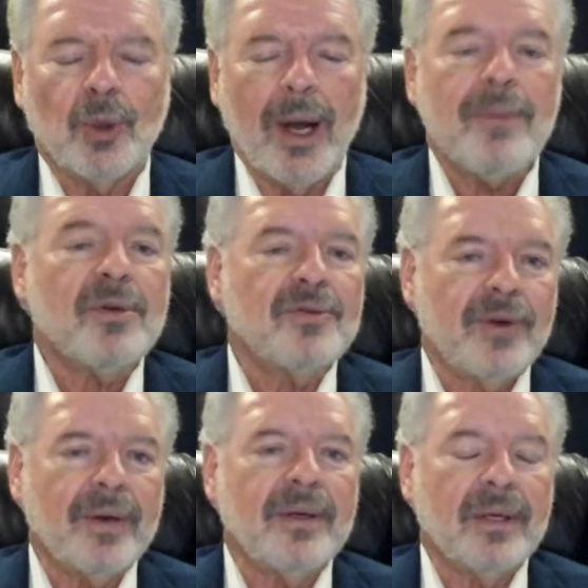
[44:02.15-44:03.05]
I was
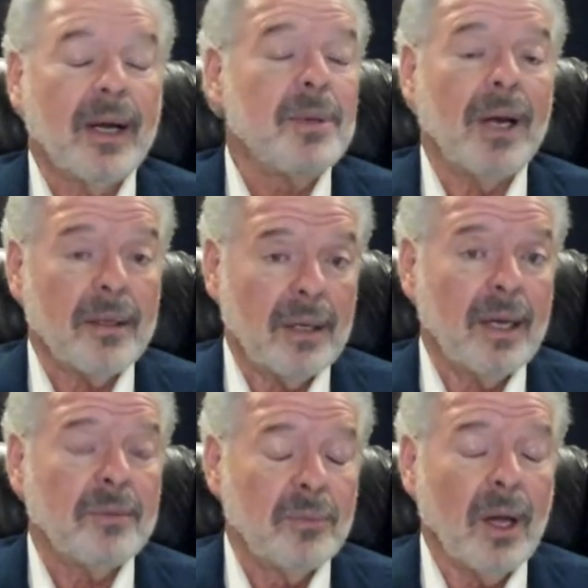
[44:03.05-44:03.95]

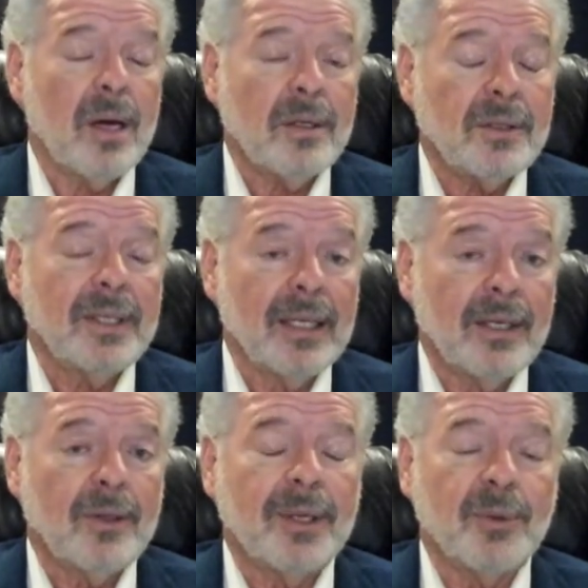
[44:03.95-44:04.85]
I honestly and
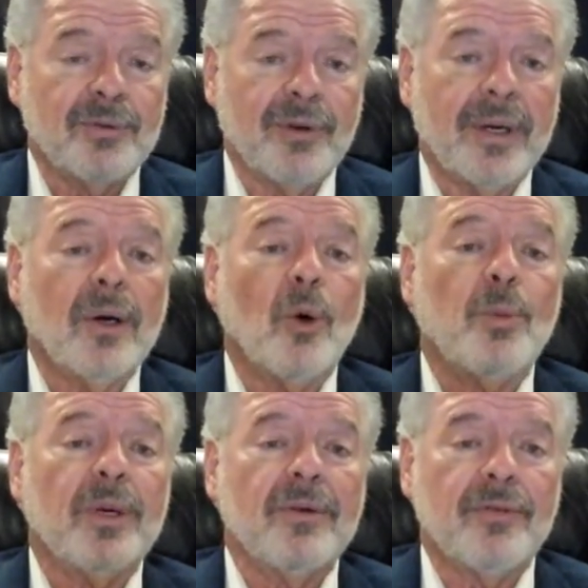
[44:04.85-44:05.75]
literally was very
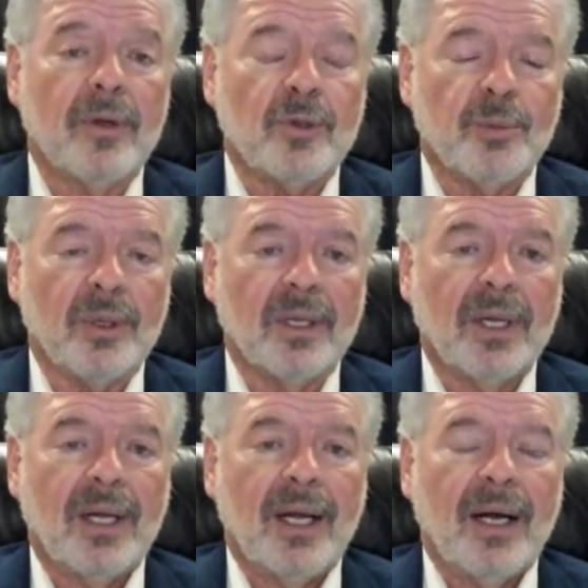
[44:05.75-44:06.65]
open and vulnerable
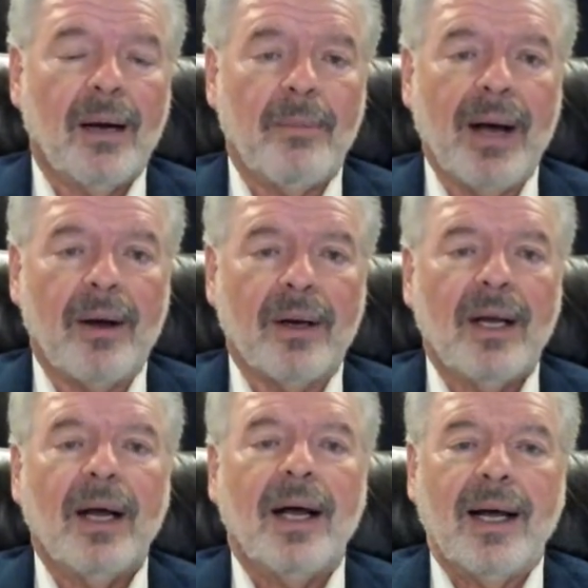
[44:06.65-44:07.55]
about
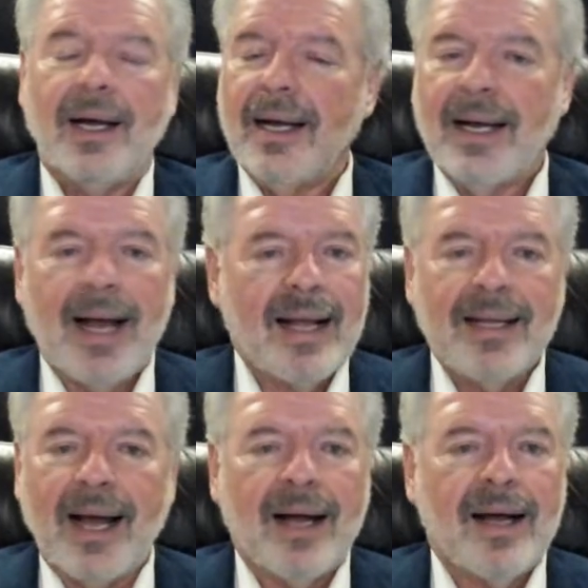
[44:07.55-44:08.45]

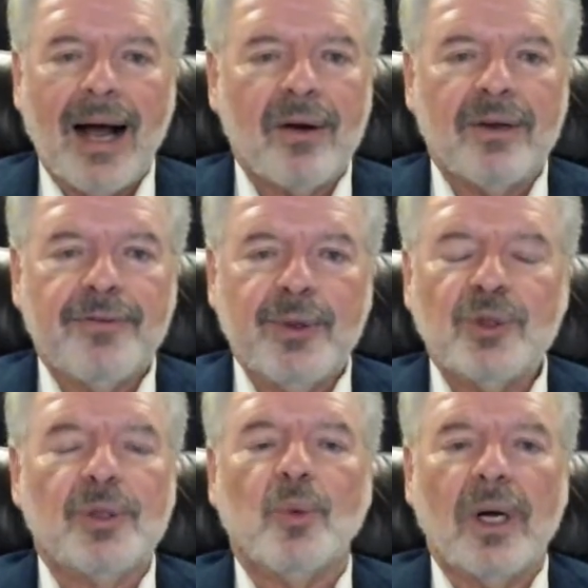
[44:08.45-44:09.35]
how
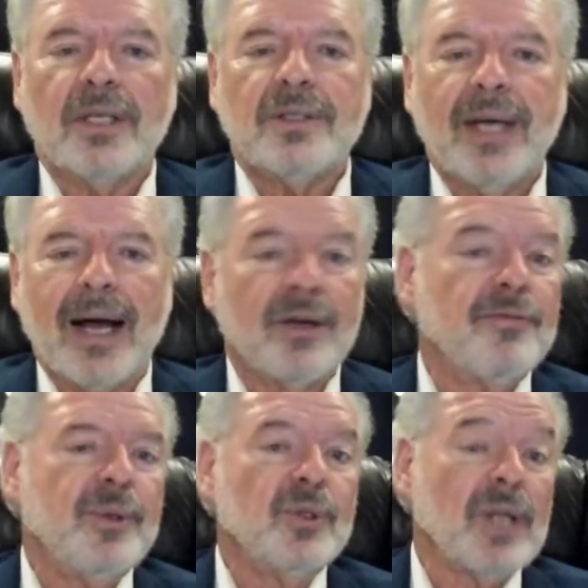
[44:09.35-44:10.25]
confused it was, how
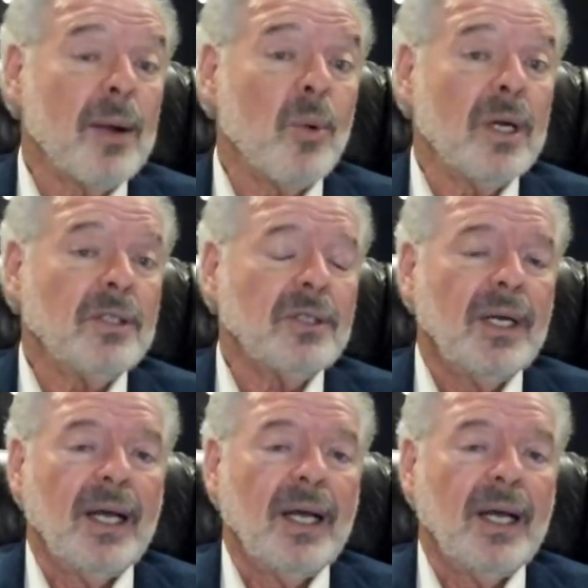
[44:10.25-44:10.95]
confused I was.